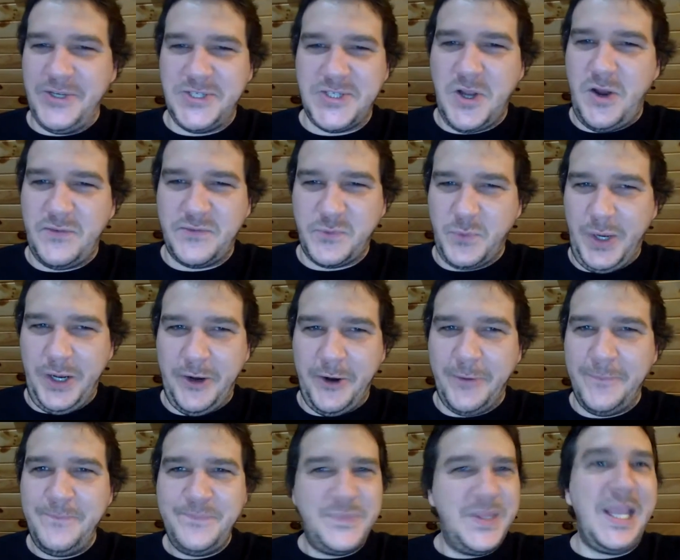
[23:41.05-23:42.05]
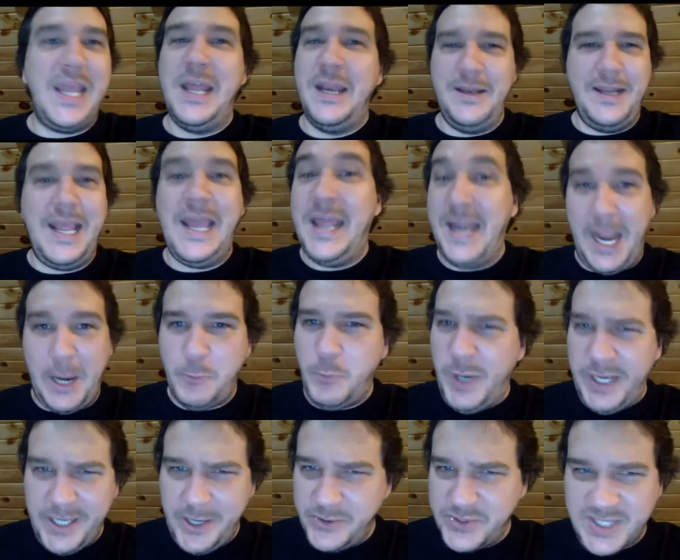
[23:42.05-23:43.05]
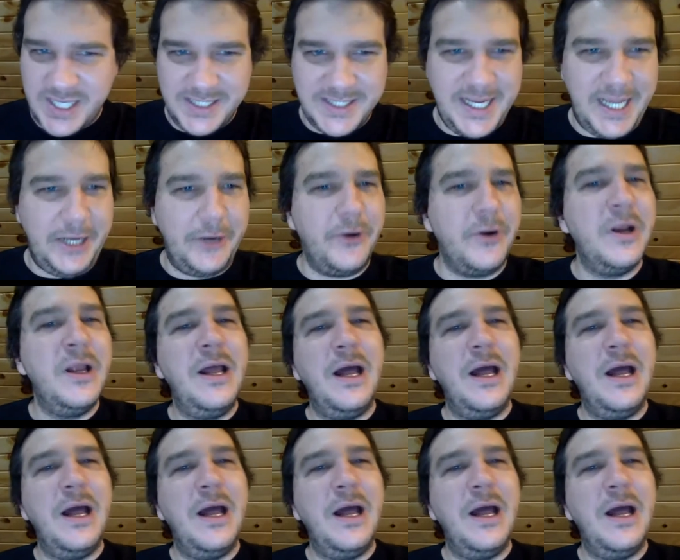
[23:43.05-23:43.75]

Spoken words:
software in a Windows container.